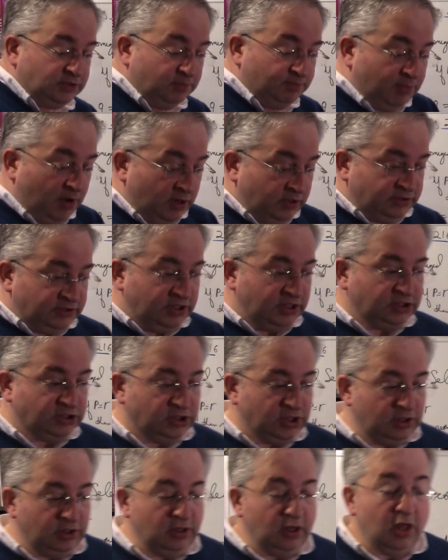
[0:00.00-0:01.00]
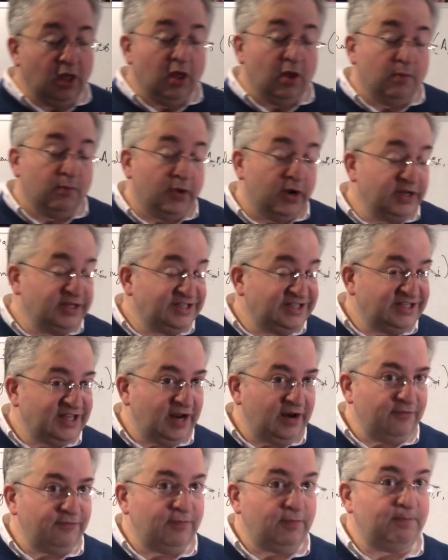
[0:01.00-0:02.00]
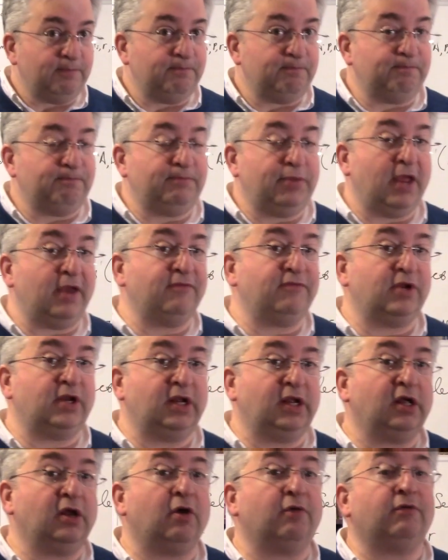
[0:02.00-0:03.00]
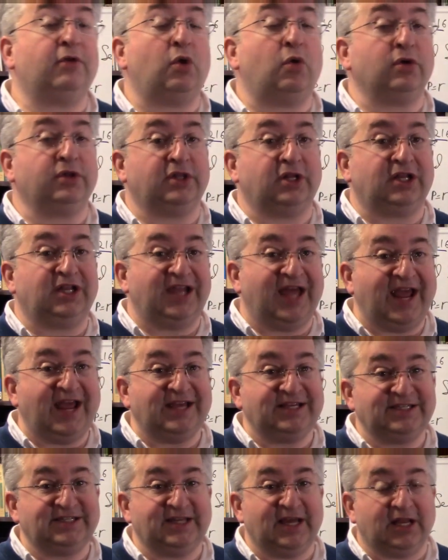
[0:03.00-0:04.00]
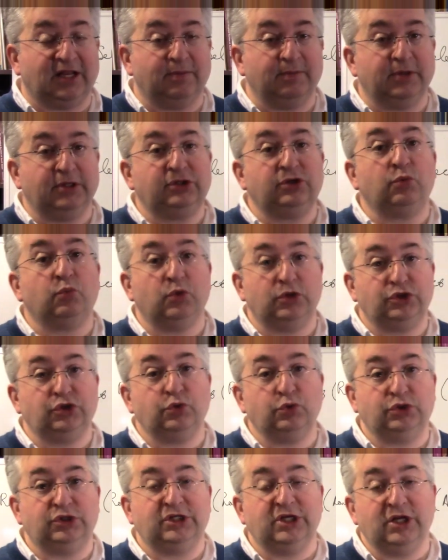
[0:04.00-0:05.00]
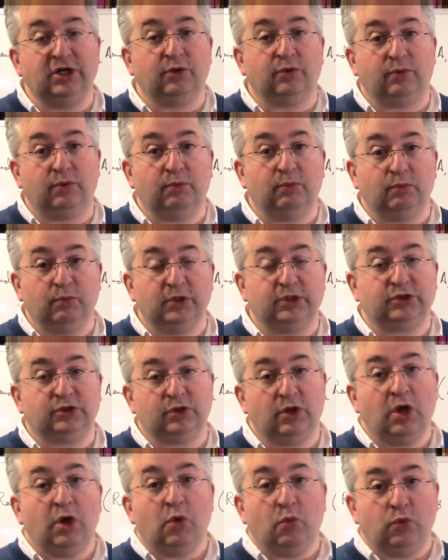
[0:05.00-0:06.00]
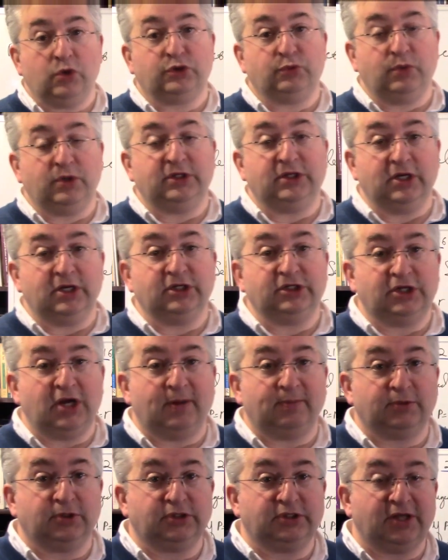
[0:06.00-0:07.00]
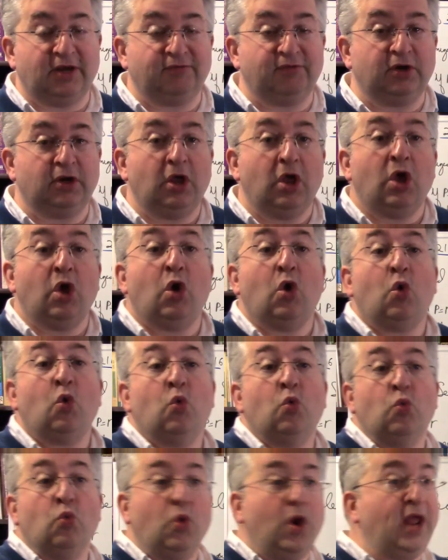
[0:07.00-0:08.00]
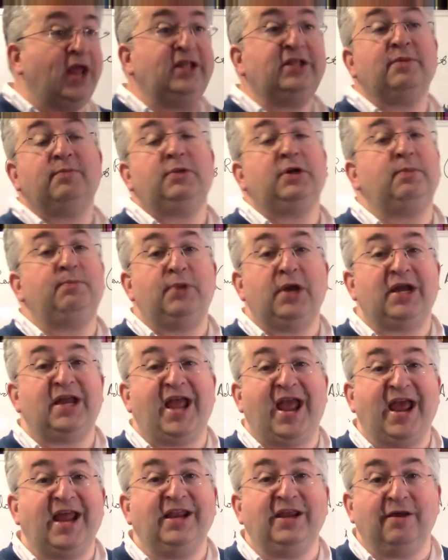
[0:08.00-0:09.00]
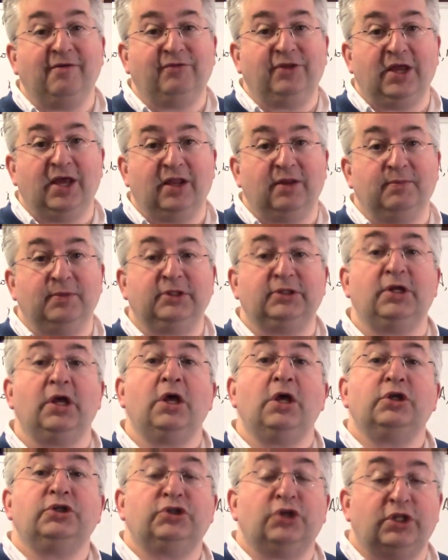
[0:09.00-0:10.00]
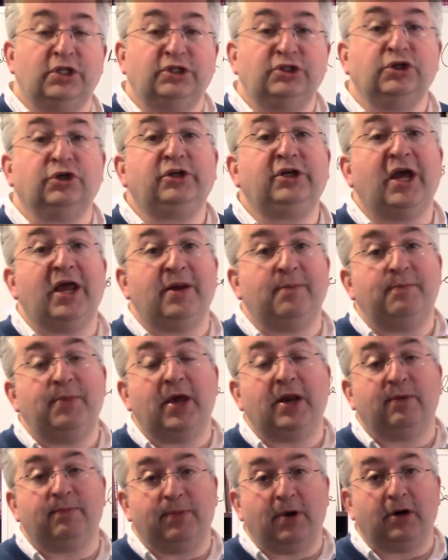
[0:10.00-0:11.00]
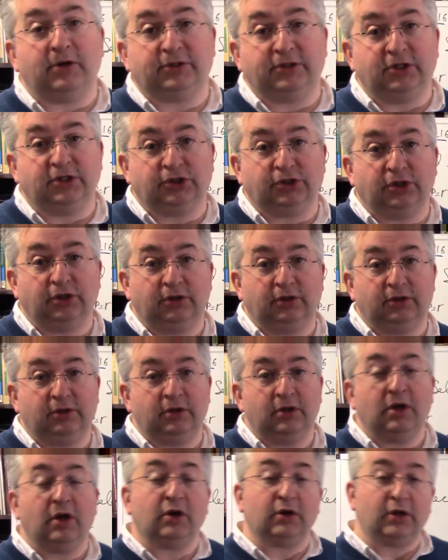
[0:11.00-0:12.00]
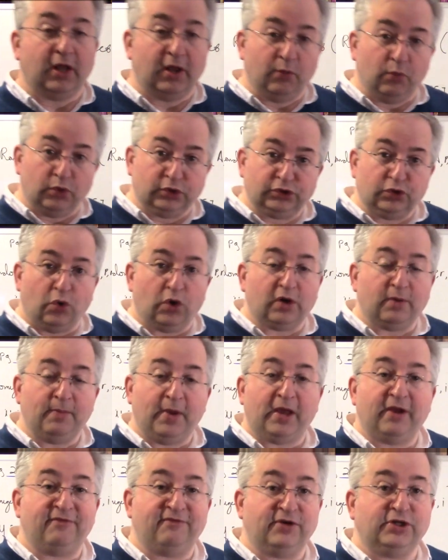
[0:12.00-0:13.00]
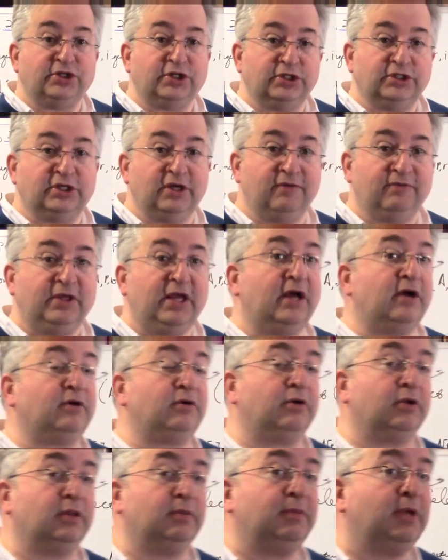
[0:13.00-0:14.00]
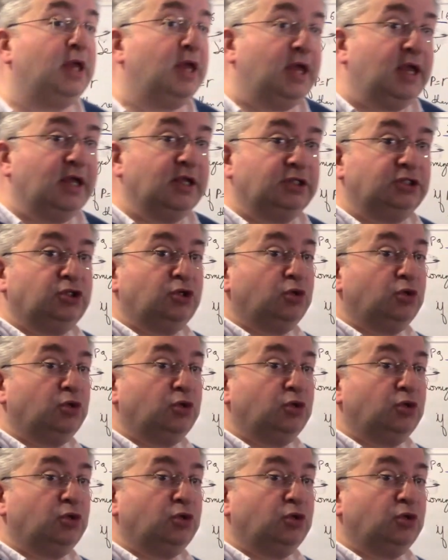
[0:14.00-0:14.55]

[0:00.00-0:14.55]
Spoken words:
partition, but instead of pivoting along the last element, which you did, or which we did in chapter 7, randomly pick any of the element so that you'll get a better partition. Okay, and we'll talk about efficiency of the algorithm in 2